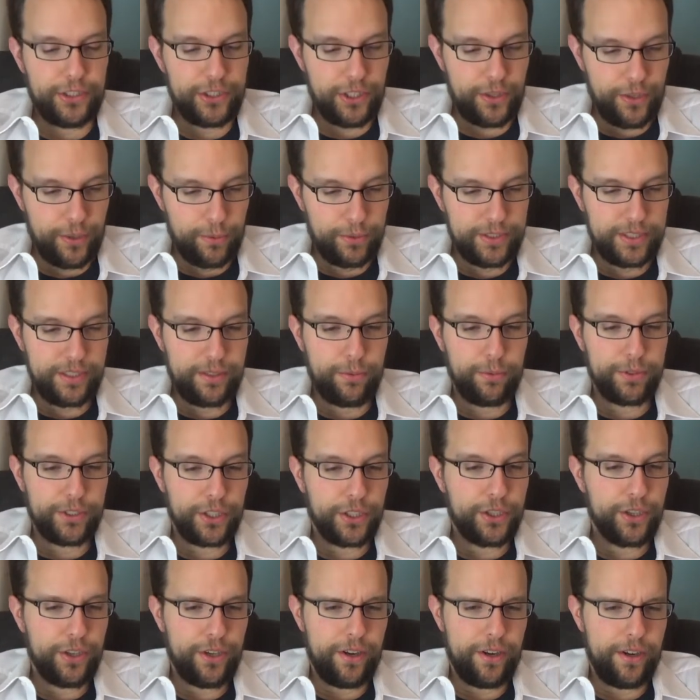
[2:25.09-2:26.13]
So it was
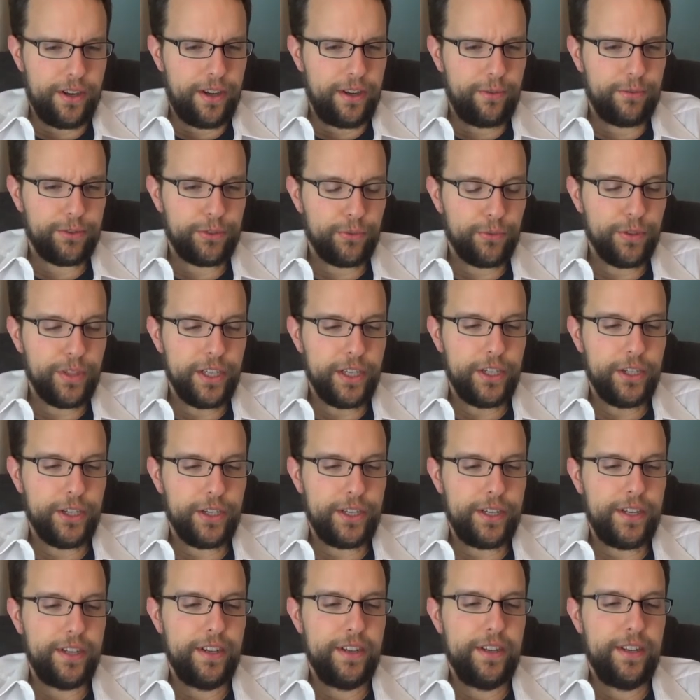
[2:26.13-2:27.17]
a really
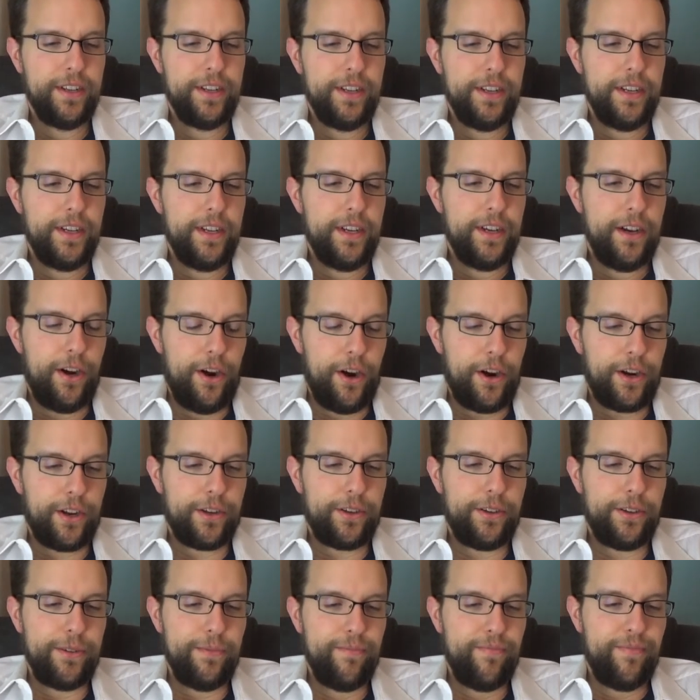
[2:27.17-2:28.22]
good
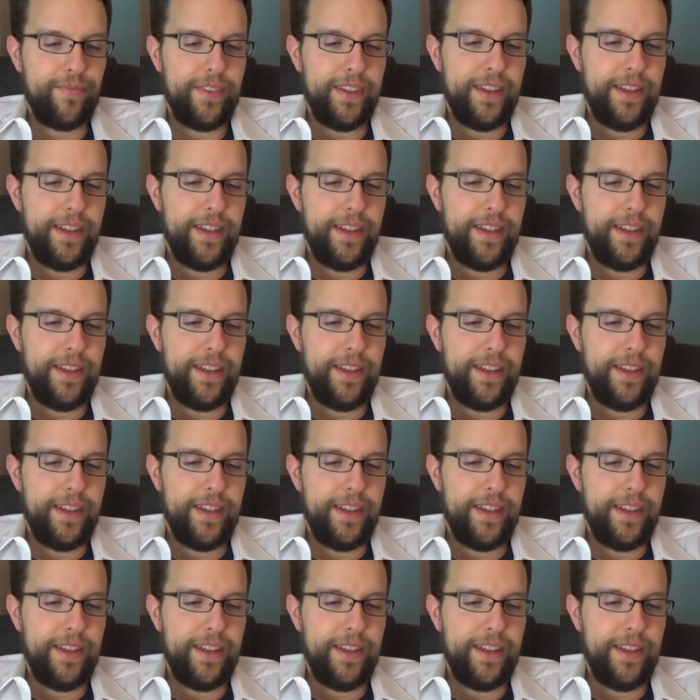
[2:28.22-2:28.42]
article.